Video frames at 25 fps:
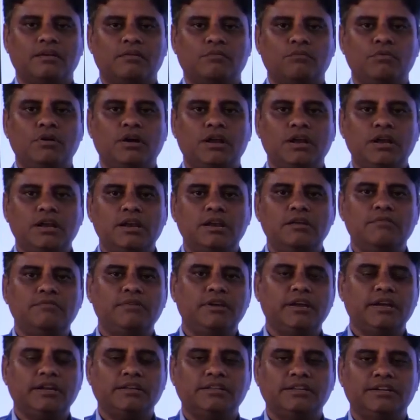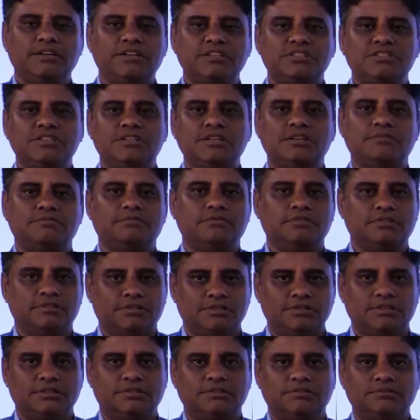We are living in the digital
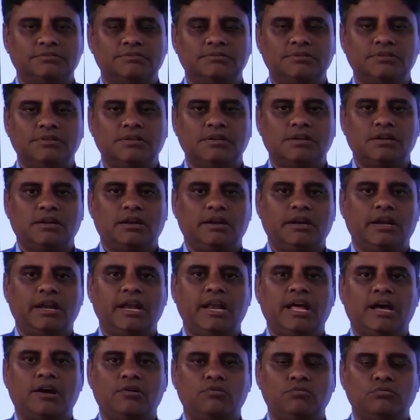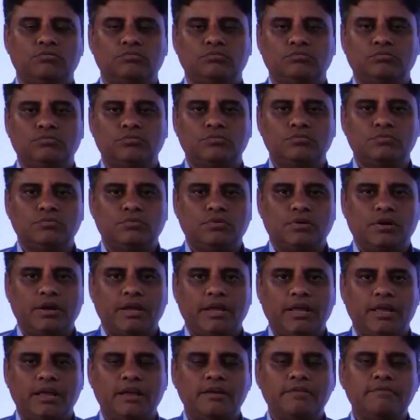world. Now,
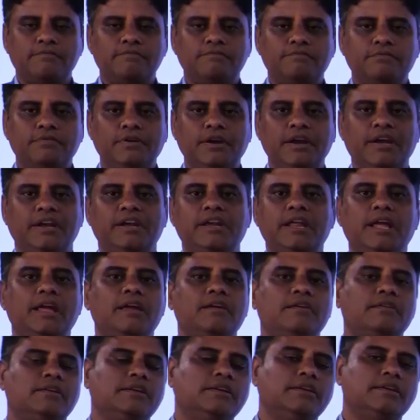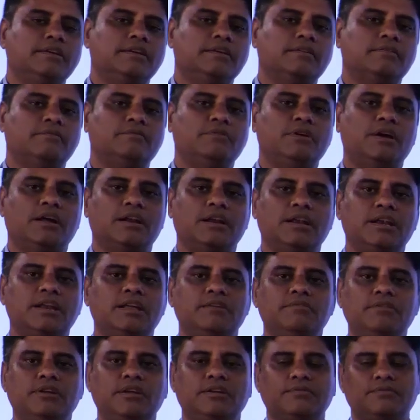every day we are
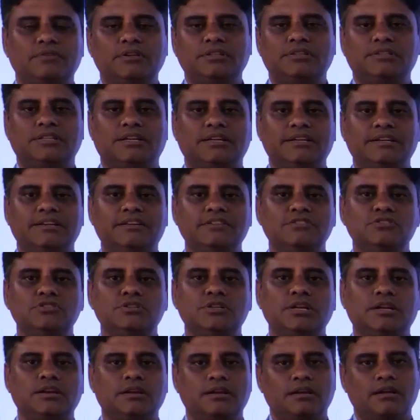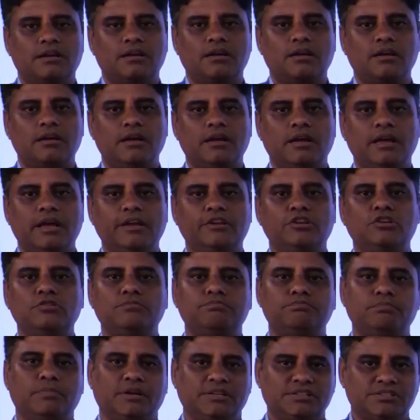living with digital
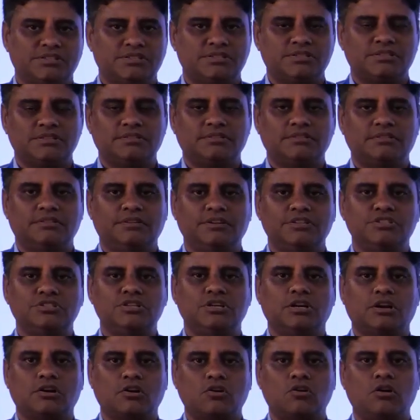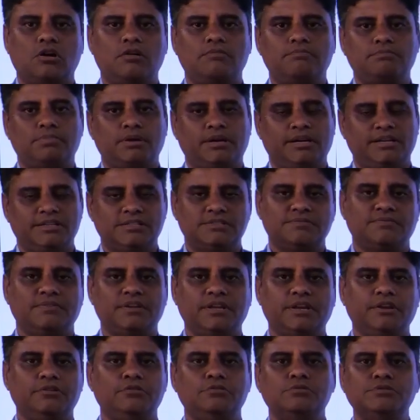equipments, digital components, we
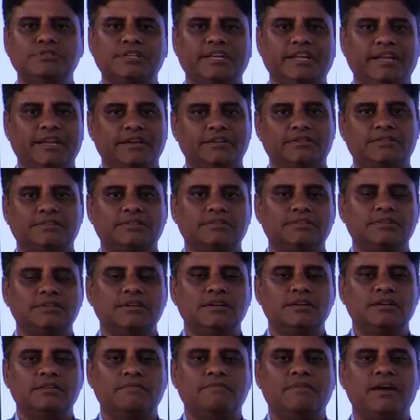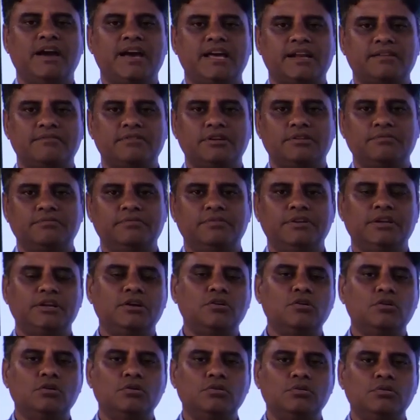are using it. Wherever we
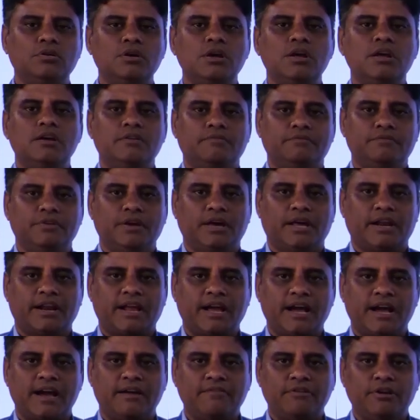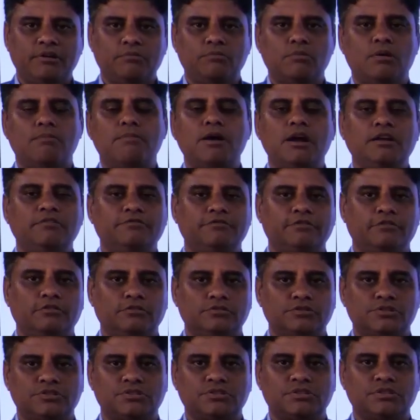go, we are having mobile
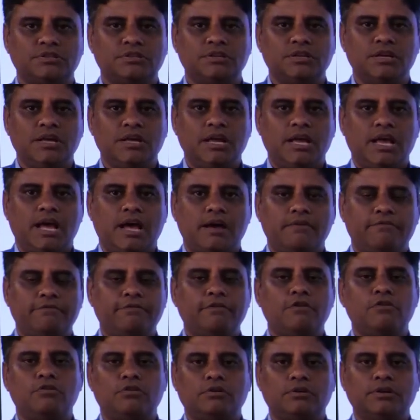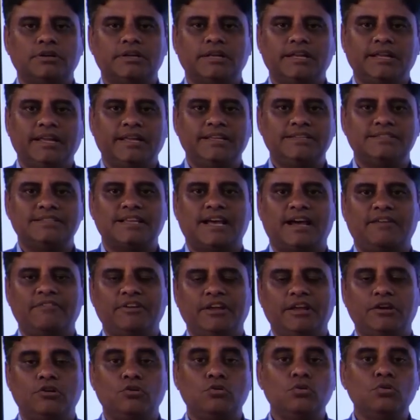phones. A phone is
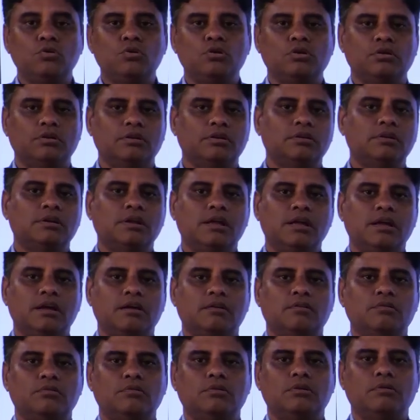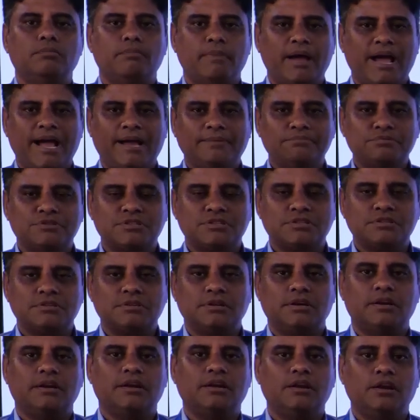having Google Maps,
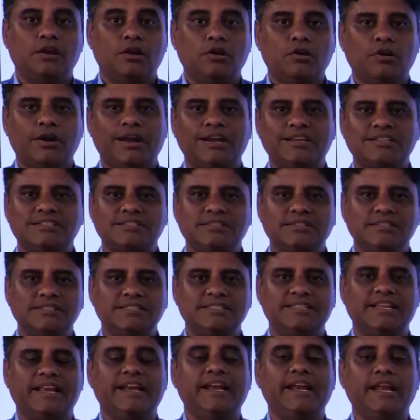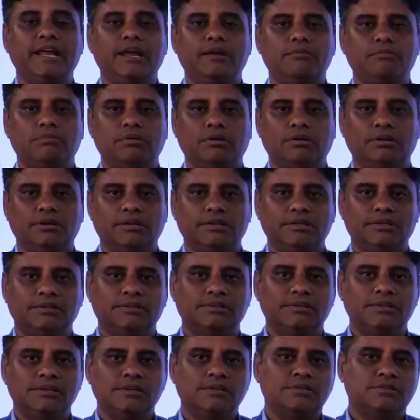location is enabled.
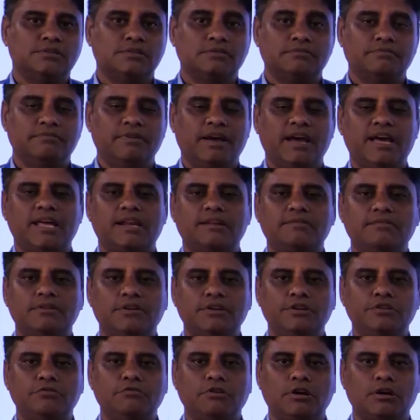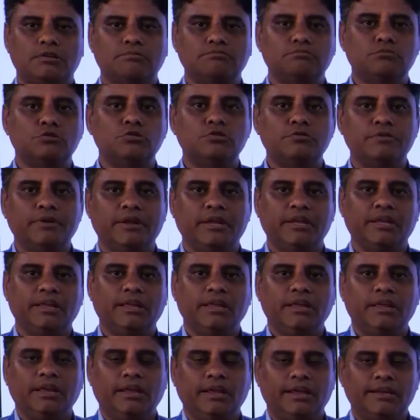So wherever you are moving,
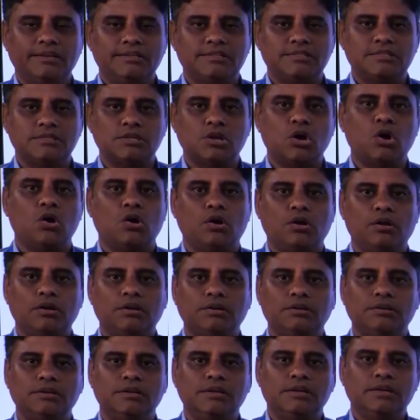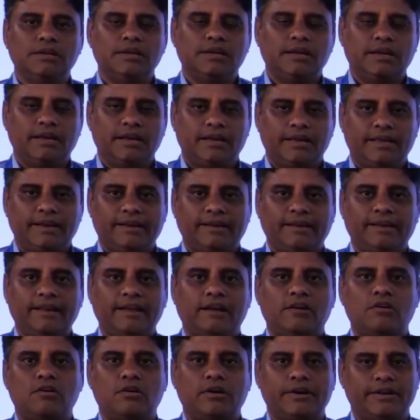it's all
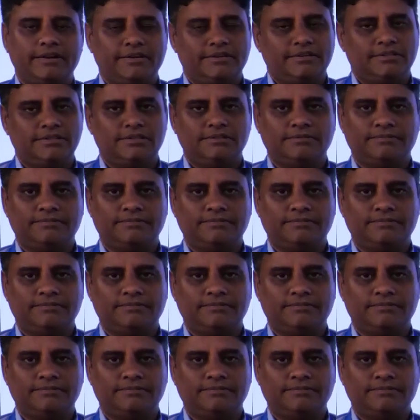recorded.